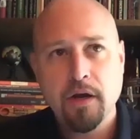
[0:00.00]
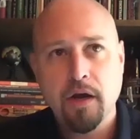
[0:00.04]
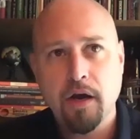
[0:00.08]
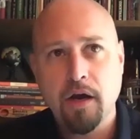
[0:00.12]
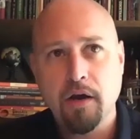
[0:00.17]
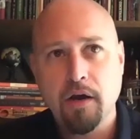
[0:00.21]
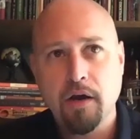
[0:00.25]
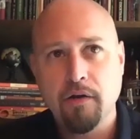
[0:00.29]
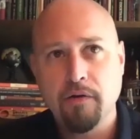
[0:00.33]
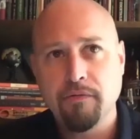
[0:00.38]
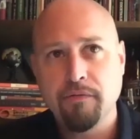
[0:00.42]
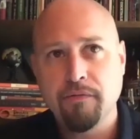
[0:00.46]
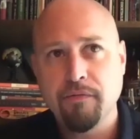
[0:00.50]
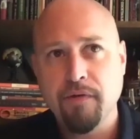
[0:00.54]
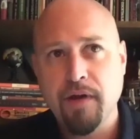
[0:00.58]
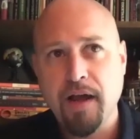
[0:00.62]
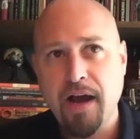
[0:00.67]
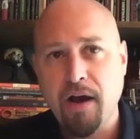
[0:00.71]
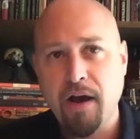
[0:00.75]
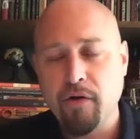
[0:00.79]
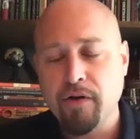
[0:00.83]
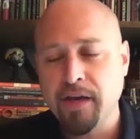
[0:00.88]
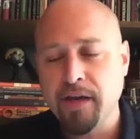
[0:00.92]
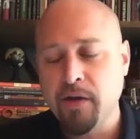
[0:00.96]
of
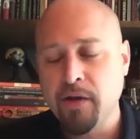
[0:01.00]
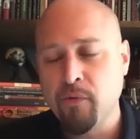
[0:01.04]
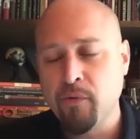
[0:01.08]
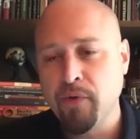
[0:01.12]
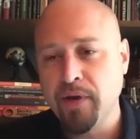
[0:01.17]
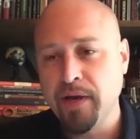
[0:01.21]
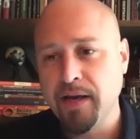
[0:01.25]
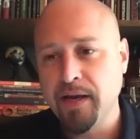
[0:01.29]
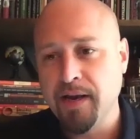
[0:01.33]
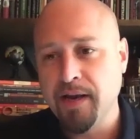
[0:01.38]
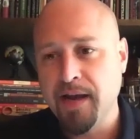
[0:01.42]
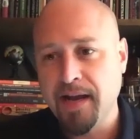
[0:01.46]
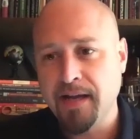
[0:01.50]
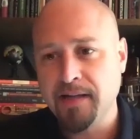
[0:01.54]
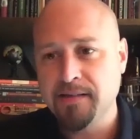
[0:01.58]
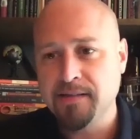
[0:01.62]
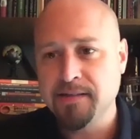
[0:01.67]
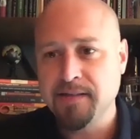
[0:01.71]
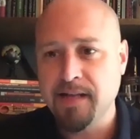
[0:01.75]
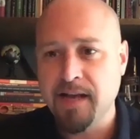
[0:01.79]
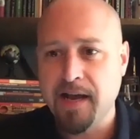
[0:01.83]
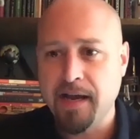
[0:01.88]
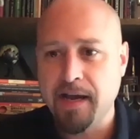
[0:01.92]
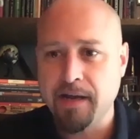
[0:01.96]
how can we
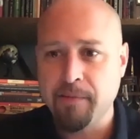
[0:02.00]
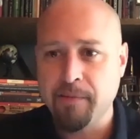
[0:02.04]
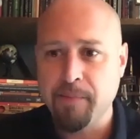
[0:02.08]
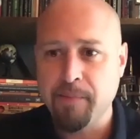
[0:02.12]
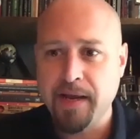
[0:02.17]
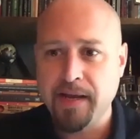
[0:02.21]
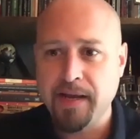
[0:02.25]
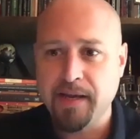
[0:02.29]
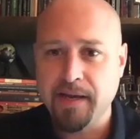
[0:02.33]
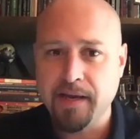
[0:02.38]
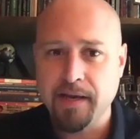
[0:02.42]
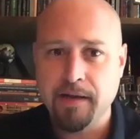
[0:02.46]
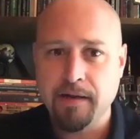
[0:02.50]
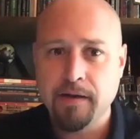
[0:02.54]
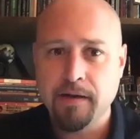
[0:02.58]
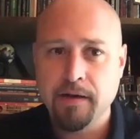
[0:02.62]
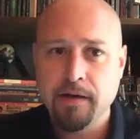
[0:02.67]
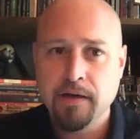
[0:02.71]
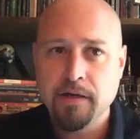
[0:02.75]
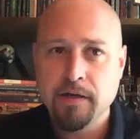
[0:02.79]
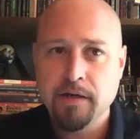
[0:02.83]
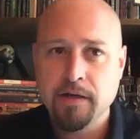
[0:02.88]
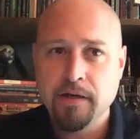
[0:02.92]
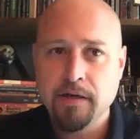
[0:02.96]
enhance that and make it
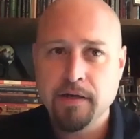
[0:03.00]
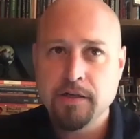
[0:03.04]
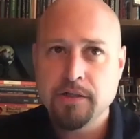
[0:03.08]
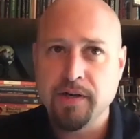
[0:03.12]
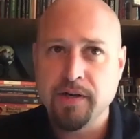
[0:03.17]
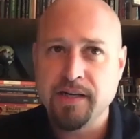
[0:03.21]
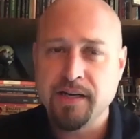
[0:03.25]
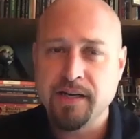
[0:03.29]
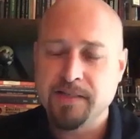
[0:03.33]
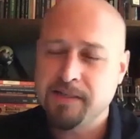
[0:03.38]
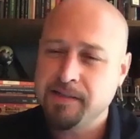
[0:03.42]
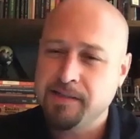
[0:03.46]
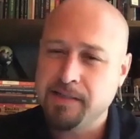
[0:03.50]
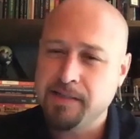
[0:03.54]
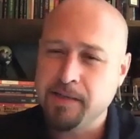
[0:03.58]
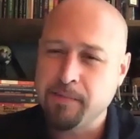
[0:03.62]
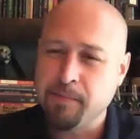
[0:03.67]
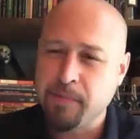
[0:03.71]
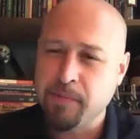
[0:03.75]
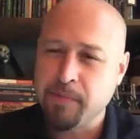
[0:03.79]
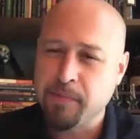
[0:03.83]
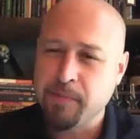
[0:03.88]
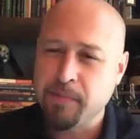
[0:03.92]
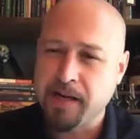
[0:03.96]
so it doesn't
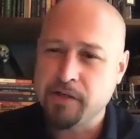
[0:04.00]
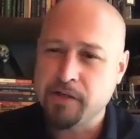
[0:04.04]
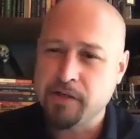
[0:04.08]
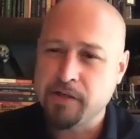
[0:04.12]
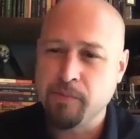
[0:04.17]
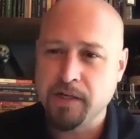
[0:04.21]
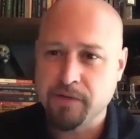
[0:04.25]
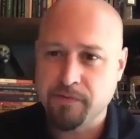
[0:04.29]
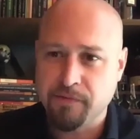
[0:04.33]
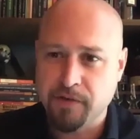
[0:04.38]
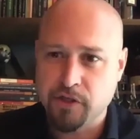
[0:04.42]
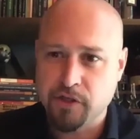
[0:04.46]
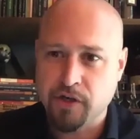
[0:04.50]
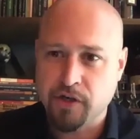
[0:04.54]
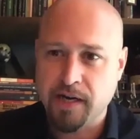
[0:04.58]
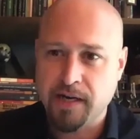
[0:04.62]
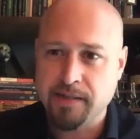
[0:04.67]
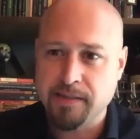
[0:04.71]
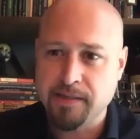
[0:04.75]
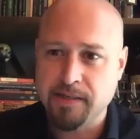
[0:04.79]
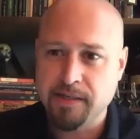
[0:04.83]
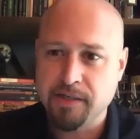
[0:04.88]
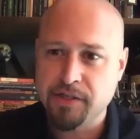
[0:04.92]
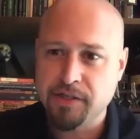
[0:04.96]
seem like too much of a
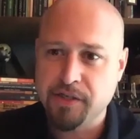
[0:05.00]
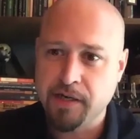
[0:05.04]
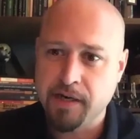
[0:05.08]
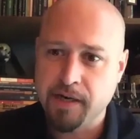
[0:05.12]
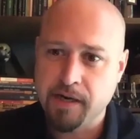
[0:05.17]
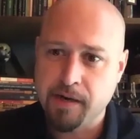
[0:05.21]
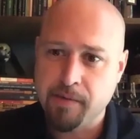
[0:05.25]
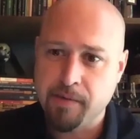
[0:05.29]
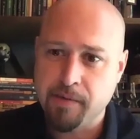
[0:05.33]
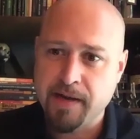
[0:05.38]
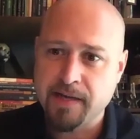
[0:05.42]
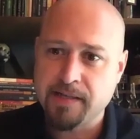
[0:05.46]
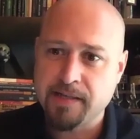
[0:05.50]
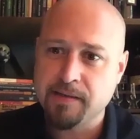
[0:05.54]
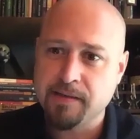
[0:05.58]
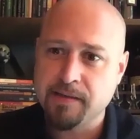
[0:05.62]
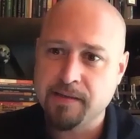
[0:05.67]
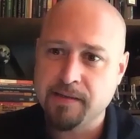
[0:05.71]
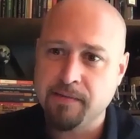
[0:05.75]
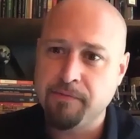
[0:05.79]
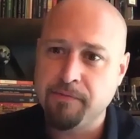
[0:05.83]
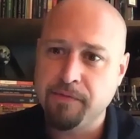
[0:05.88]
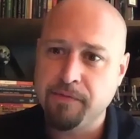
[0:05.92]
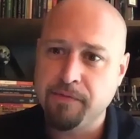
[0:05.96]
transition, and it makes
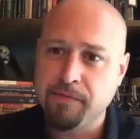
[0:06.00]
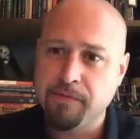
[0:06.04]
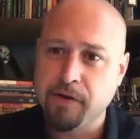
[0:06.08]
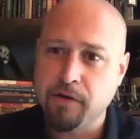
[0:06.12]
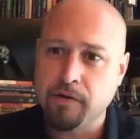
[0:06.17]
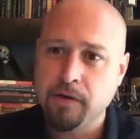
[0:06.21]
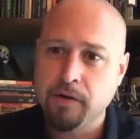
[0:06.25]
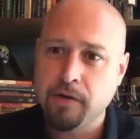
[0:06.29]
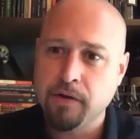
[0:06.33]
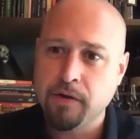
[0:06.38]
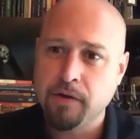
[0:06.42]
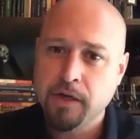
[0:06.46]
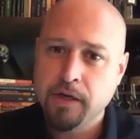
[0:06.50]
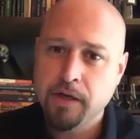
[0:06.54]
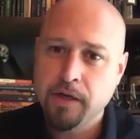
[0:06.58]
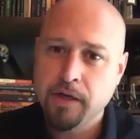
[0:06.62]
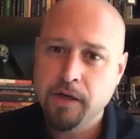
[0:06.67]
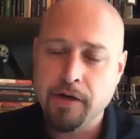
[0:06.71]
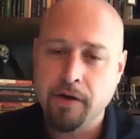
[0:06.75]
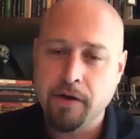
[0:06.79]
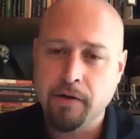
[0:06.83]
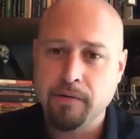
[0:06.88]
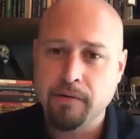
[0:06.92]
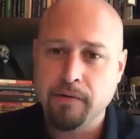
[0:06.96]
them feel,
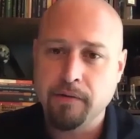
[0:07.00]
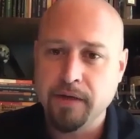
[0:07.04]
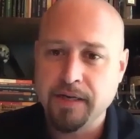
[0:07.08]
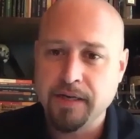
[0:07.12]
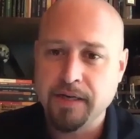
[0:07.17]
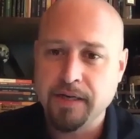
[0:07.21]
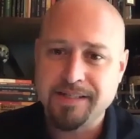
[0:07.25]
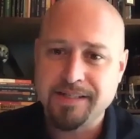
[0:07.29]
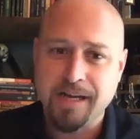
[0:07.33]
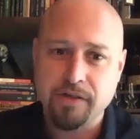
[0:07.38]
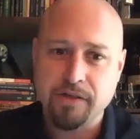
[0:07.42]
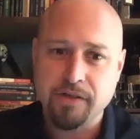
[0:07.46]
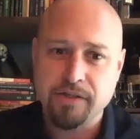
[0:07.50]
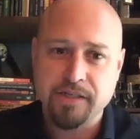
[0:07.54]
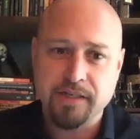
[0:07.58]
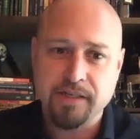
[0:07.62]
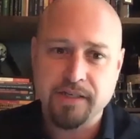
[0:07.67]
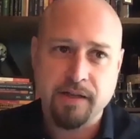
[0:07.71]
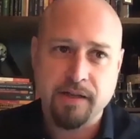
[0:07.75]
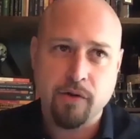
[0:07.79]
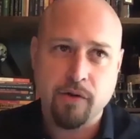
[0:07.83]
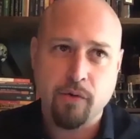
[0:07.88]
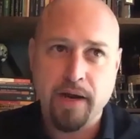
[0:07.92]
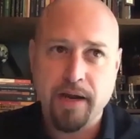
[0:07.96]

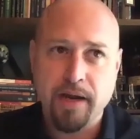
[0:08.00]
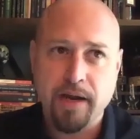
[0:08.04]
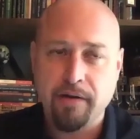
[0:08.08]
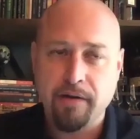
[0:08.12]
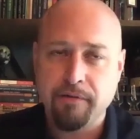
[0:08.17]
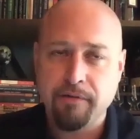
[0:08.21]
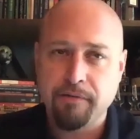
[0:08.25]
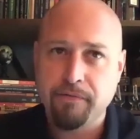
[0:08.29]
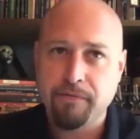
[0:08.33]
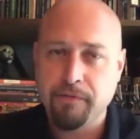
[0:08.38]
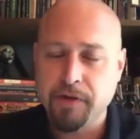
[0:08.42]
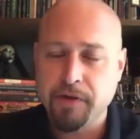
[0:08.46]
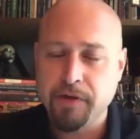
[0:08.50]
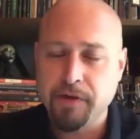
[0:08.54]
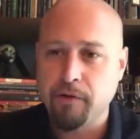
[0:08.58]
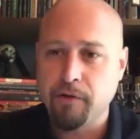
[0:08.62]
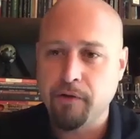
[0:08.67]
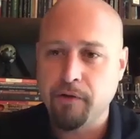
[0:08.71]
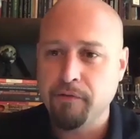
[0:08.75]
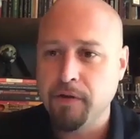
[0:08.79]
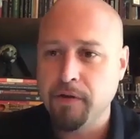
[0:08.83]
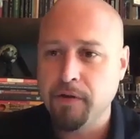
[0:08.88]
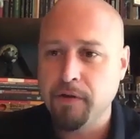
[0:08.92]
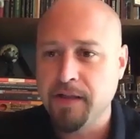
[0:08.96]
nostalgic in the way of,
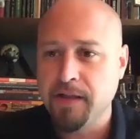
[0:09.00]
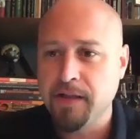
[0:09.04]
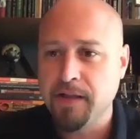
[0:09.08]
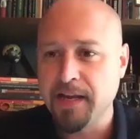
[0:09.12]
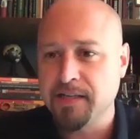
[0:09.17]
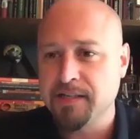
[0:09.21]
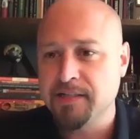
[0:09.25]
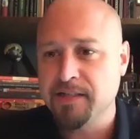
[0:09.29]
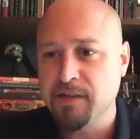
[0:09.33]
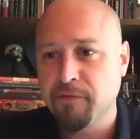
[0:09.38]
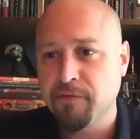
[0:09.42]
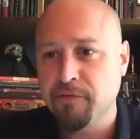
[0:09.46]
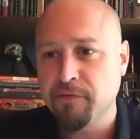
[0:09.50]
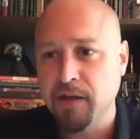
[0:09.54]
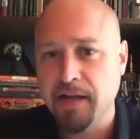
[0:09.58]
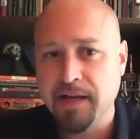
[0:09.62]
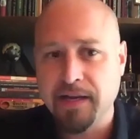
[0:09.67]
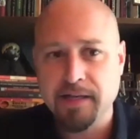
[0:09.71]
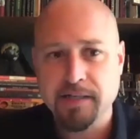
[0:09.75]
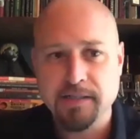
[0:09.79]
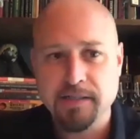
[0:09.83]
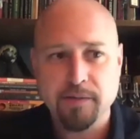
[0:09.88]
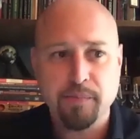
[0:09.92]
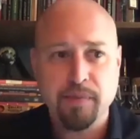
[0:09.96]
they can still feel
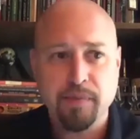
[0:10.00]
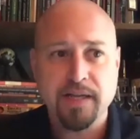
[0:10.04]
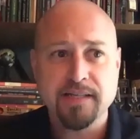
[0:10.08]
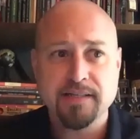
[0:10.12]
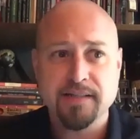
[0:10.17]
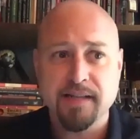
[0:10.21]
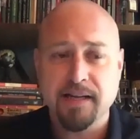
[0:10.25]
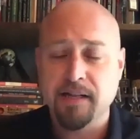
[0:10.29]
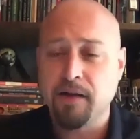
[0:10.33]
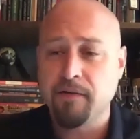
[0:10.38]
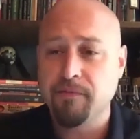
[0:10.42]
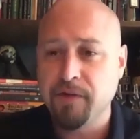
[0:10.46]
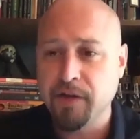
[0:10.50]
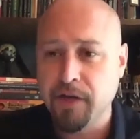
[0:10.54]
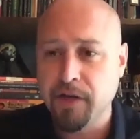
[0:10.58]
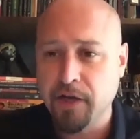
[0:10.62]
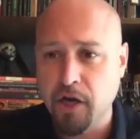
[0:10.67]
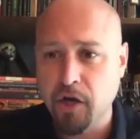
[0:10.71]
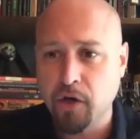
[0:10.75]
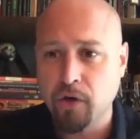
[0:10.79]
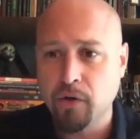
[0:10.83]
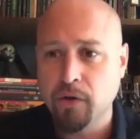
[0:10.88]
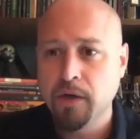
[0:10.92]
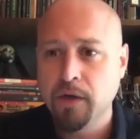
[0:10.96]
like it's a place they love to
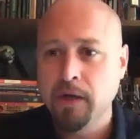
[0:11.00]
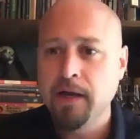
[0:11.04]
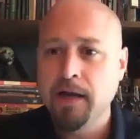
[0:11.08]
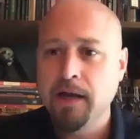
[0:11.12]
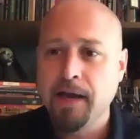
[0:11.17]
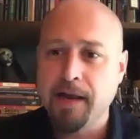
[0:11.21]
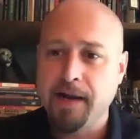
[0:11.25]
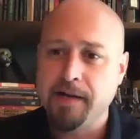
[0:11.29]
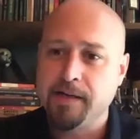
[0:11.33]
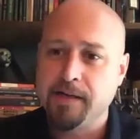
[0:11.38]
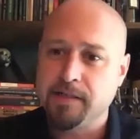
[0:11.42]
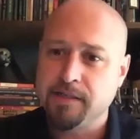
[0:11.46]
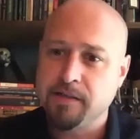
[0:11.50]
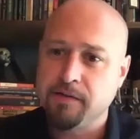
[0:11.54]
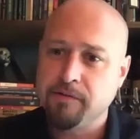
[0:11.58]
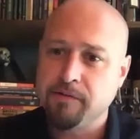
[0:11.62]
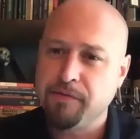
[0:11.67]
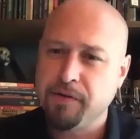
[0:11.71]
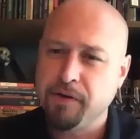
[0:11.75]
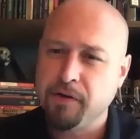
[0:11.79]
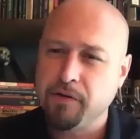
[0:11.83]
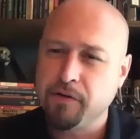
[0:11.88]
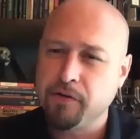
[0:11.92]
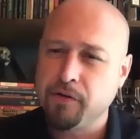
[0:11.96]
go, and it
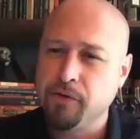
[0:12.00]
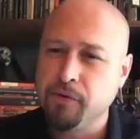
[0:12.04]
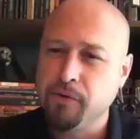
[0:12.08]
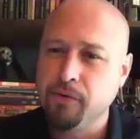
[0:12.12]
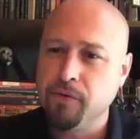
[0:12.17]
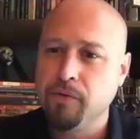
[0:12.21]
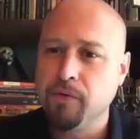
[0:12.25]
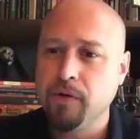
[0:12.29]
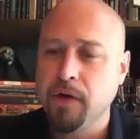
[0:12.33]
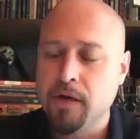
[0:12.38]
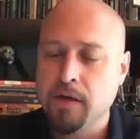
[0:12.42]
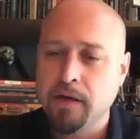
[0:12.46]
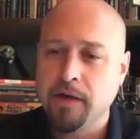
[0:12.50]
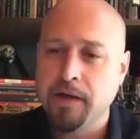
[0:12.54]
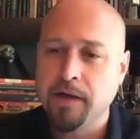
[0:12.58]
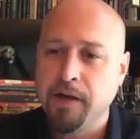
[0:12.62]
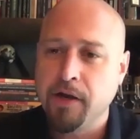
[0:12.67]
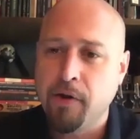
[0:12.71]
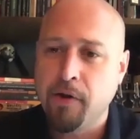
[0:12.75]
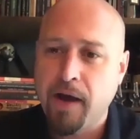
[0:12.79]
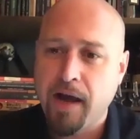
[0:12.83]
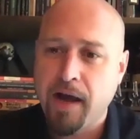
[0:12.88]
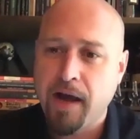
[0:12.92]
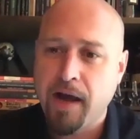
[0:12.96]
doesn't feel too,
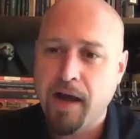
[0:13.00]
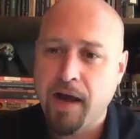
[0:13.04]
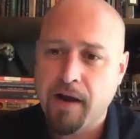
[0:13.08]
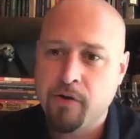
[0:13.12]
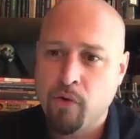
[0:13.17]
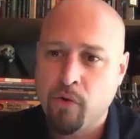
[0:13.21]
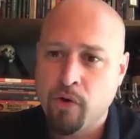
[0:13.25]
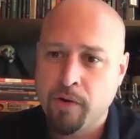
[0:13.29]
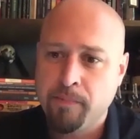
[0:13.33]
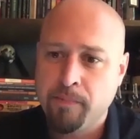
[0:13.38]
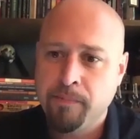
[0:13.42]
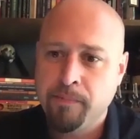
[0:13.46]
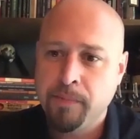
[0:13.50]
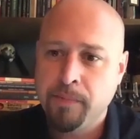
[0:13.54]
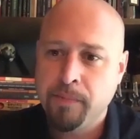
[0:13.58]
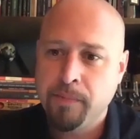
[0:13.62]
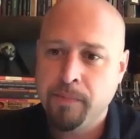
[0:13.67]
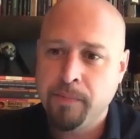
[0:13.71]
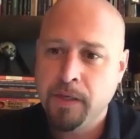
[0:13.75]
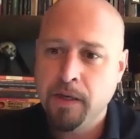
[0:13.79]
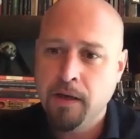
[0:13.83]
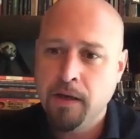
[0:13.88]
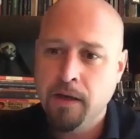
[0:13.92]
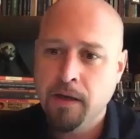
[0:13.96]
out of the norm.
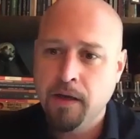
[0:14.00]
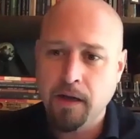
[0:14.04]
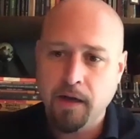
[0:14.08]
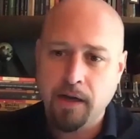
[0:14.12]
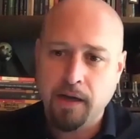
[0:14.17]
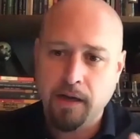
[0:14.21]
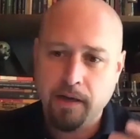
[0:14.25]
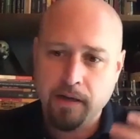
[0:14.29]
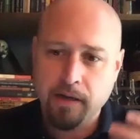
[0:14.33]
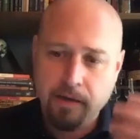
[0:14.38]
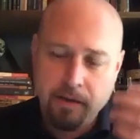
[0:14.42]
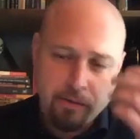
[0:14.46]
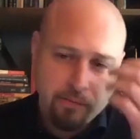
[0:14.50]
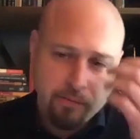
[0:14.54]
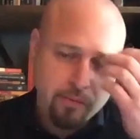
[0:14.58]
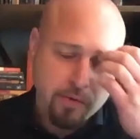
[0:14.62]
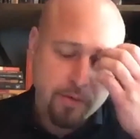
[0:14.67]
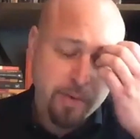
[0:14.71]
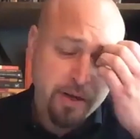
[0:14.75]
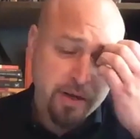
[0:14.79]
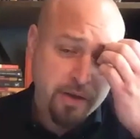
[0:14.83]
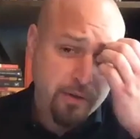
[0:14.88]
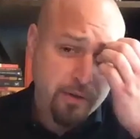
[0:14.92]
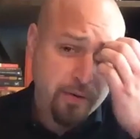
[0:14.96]

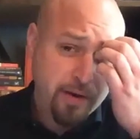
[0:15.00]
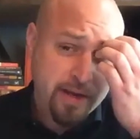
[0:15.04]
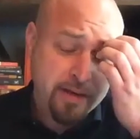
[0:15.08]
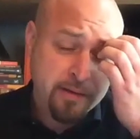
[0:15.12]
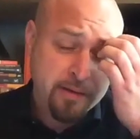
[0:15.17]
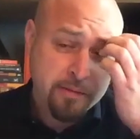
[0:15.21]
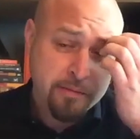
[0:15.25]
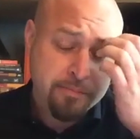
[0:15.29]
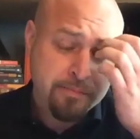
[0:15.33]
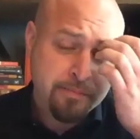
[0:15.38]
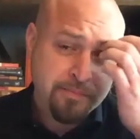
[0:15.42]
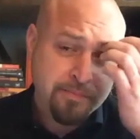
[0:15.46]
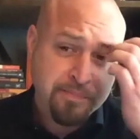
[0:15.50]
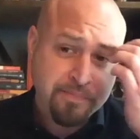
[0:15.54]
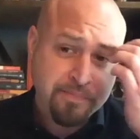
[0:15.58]
What about you, Aiden?